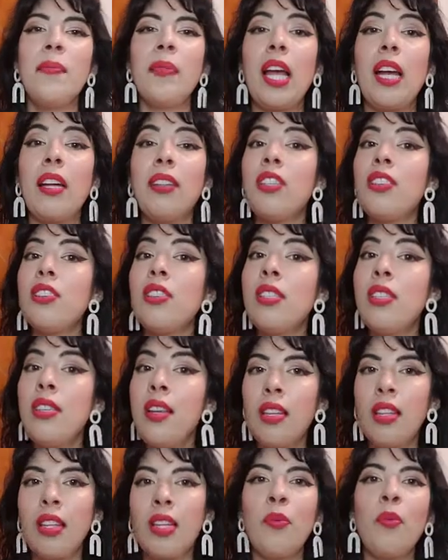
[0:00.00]
and there's
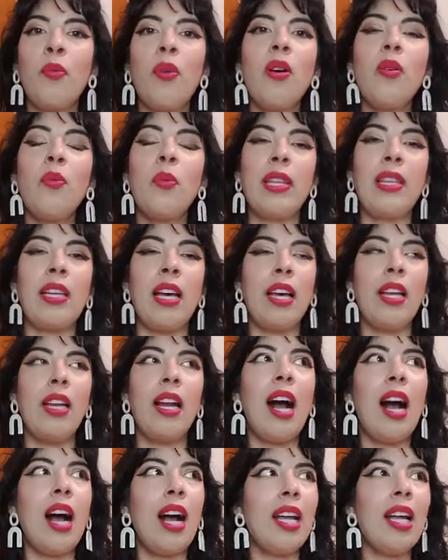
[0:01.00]
nothing wrong with that.
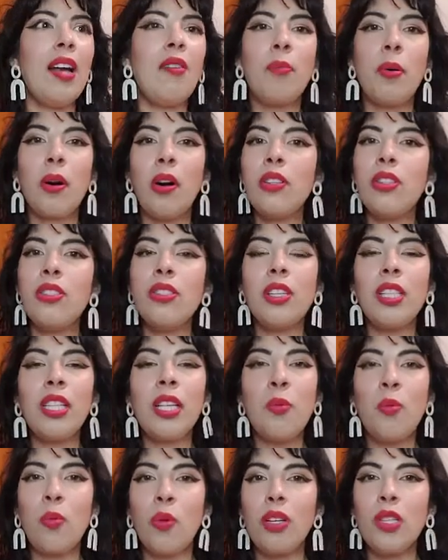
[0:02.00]
I have personally
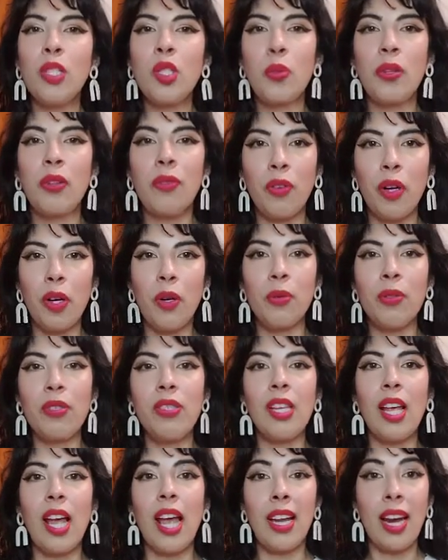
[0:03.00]
worked with
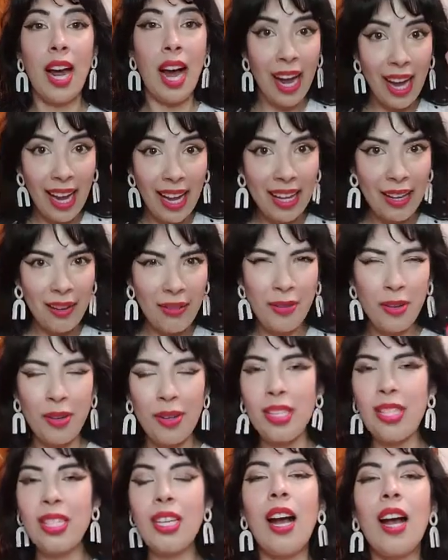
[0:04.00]
folks, and I, for
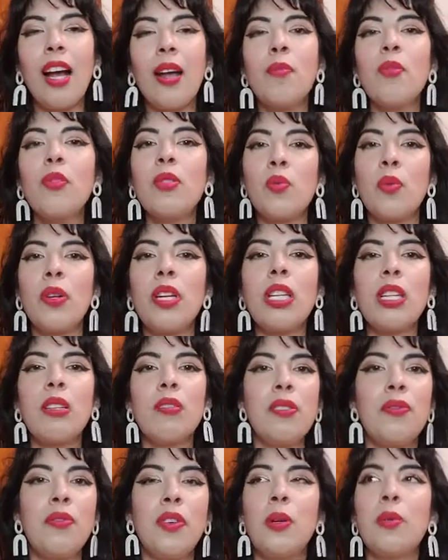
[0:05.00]
a time, was one of
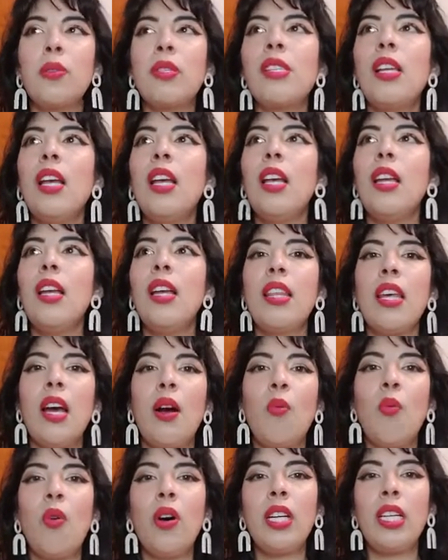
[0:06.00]
those folks that
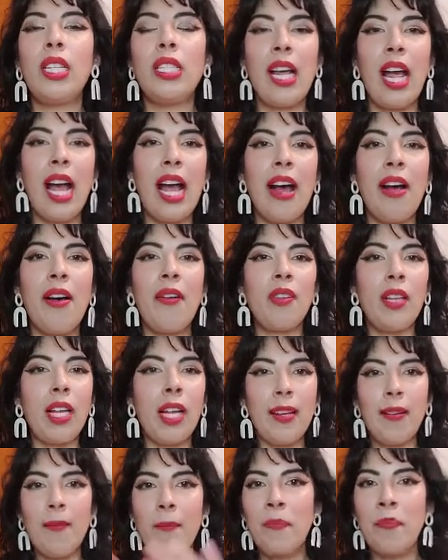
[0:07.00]
wanted to have
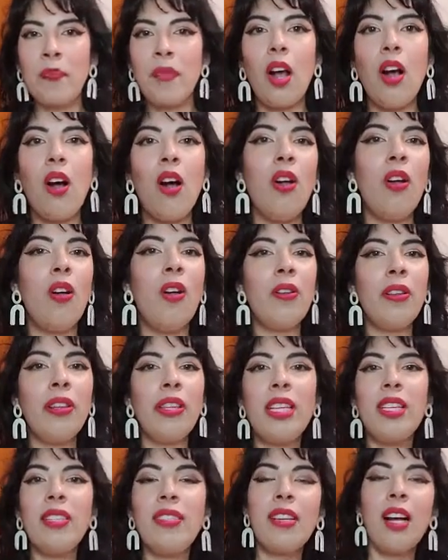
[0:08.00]
like all
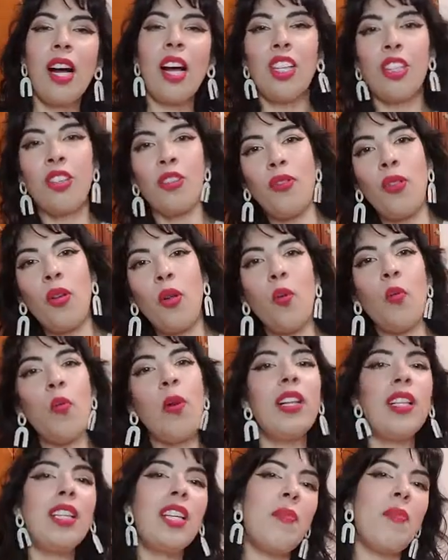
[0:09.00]
these colorful,
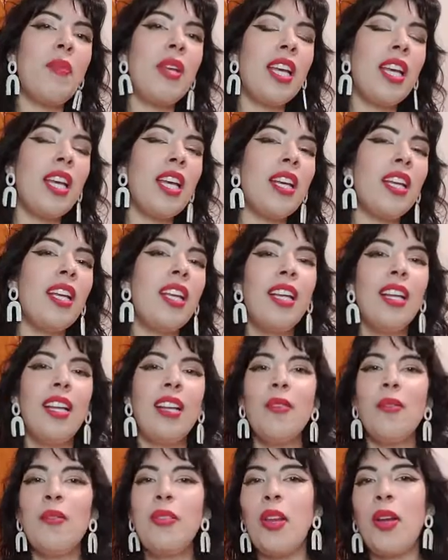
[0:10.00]
welcoming,
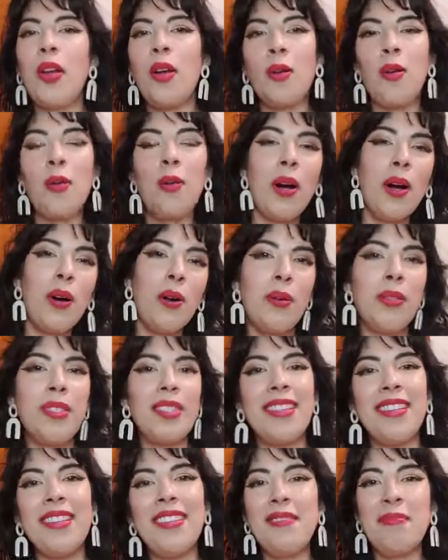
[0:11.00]
quotes
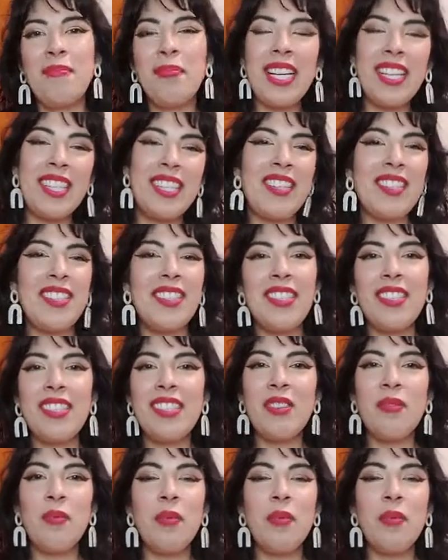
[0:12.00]
and pictures and